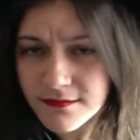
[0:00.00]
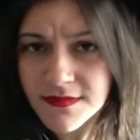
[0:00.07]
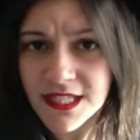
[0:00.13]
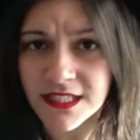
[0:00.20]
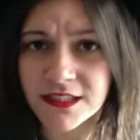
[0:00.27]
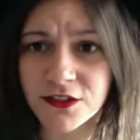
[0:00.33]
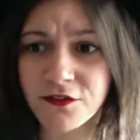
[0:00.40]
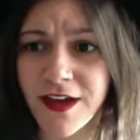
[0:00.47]

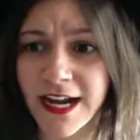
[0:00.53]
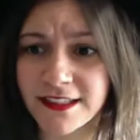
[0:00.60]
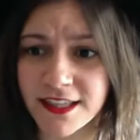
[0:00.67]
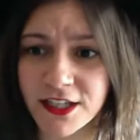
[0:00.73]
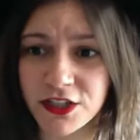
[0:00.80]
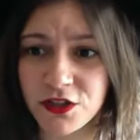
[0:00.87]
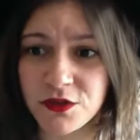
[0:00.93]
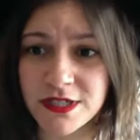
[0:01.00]
the fact
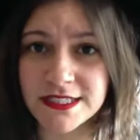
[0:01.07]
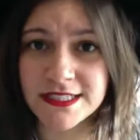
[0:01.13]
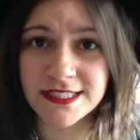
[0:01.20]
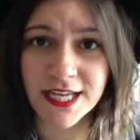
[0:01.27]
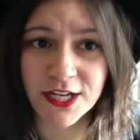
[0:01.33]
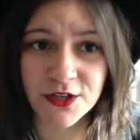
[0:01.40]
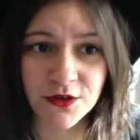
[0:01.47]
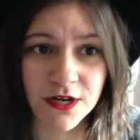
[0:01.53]
that you can
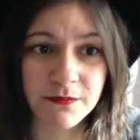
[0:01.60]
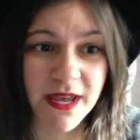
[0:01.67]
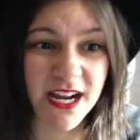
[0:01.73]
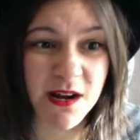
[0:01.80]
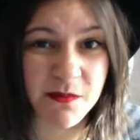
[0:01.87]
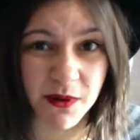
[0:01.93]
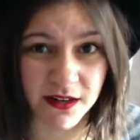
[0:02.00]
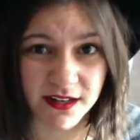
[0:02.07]
say you're a
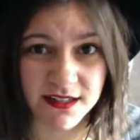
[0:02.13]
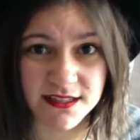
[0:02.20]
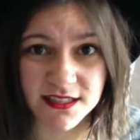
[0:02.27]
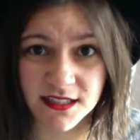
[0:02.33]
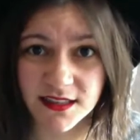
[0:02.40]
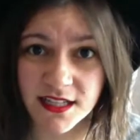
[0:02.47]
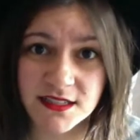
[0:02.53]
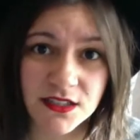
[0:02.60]
makeup artist.
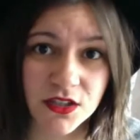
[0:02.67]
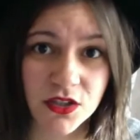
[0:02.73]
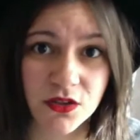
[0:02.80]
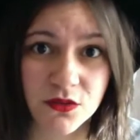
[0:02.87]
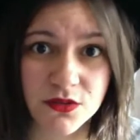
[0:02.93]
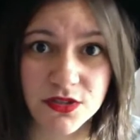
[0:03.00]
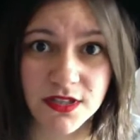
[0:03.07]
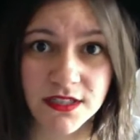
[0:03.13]
Like, that's a
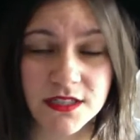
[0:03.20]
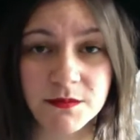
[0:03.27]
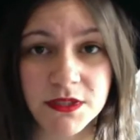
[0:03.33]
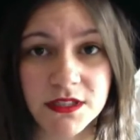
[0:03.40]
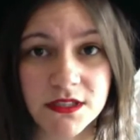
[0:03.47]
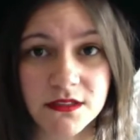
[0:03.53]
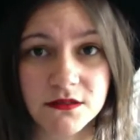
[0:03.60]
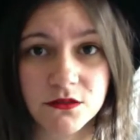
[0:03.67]
huge thing to
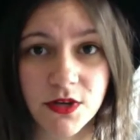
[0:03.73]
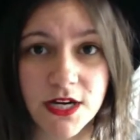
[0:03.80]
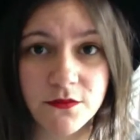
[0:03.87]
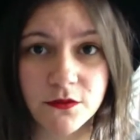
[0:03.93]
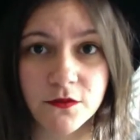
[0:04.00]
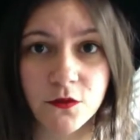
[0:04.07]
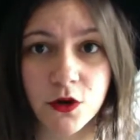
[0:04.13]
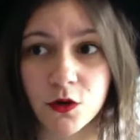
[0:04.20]
be
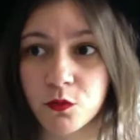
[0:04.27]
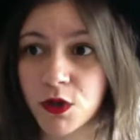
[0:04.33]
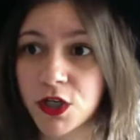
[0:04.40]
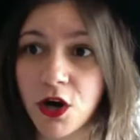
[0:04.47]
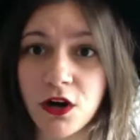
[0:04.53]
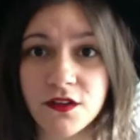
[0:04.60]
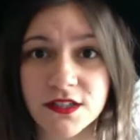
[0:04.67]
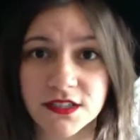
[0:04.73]
grateful for,
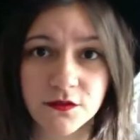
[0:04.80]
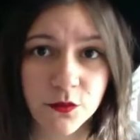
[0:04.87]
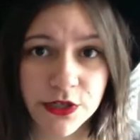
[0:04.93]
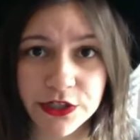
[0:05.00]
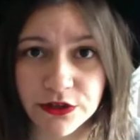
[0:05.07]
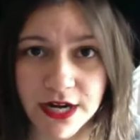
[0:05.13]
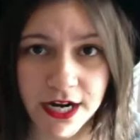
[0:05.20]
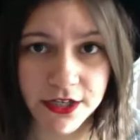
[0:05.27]
regardless of where
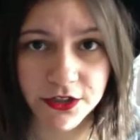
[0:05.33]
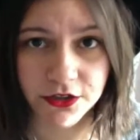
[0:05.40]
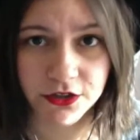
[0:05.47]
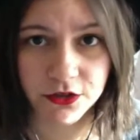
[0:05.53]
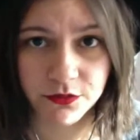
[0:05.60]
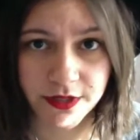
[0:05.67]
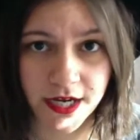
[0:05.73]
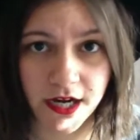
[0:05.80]
you're at in your
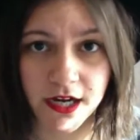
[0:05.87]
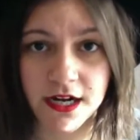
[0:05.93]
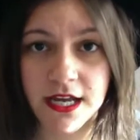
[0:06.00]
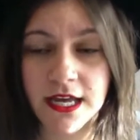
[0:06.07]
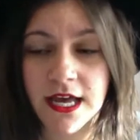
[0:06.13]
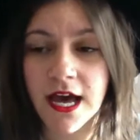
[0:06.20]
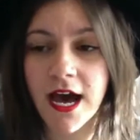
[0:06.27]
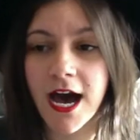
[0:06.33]
career.
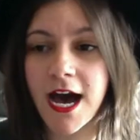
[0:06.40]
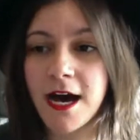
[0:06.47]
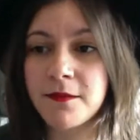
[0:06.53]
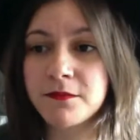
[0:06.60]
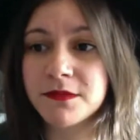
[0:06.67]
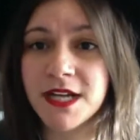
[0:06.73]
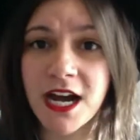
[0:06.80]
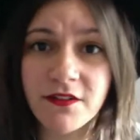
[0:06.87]

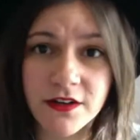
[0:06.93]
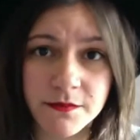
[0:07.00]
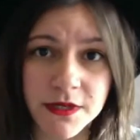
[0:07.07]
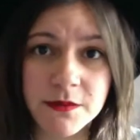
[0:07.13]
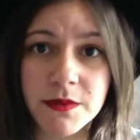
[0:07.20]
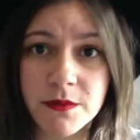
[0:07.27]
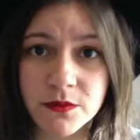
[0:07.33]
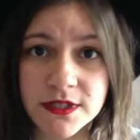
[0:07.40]
Um, not very
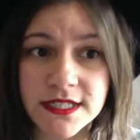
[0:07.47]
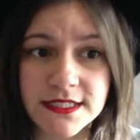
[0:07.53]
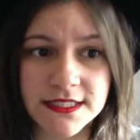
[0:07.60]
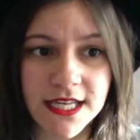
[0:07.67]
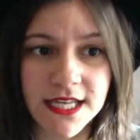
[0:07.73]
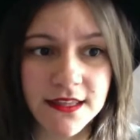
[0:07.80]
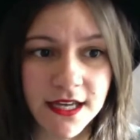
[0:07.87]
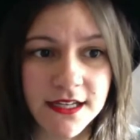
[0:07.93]
many people can
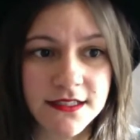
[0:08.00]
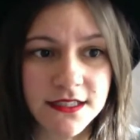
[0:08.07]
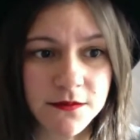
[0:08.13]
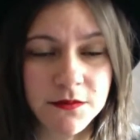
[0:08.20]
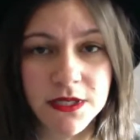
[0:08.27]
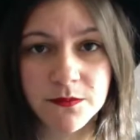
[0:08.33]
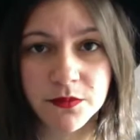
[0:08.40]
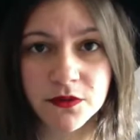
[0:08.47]
say that.
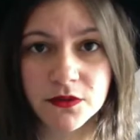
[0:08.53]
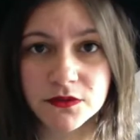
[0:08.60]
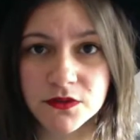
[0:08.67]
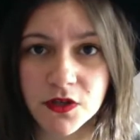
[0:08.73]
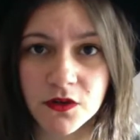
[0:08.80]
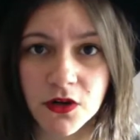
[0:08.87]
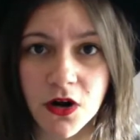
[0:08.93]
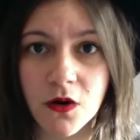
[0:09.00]
Some people
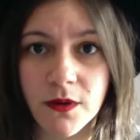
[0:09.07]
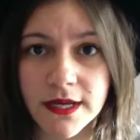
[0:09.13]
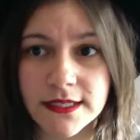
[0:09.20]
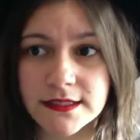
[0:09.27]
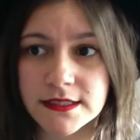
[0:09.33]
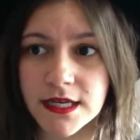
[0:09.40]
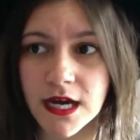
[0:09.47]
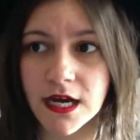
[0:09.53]
don't
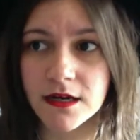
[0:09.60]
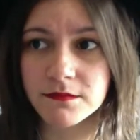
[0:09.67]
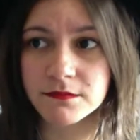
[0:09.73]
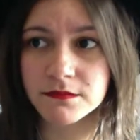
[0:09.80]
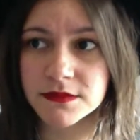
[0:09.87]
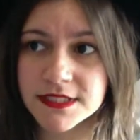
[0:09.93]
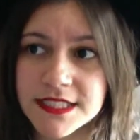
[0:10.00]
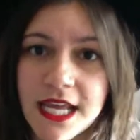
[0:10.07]
always
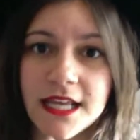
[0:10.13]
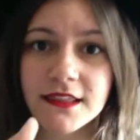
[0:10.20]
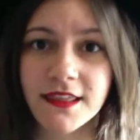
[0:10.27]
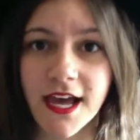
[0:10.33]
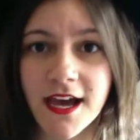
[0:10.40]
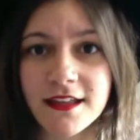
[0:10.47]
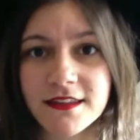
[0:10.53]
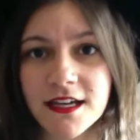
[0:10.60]
um, take
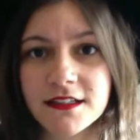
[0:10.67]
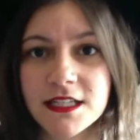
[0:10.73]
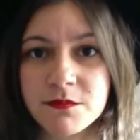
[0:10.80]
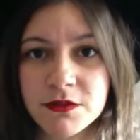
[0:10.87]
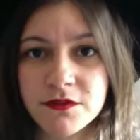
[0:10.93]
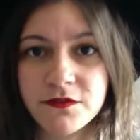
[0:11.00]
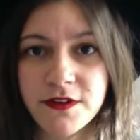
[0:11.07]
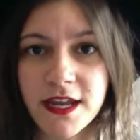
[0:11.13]
that that
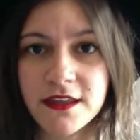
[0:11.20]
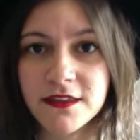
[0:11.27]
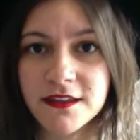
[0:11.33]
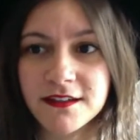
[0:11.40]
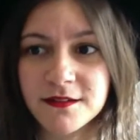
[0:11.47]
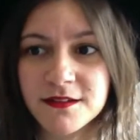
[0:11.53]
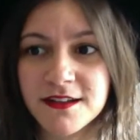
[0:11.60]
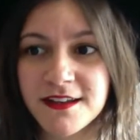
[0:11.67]
leap of faith
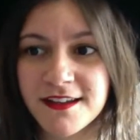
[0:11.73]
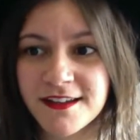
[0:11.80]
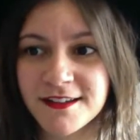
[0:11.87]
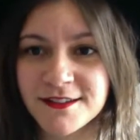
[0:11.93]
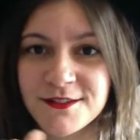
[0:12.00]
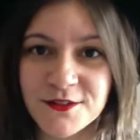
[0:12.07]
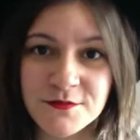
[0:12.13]
and do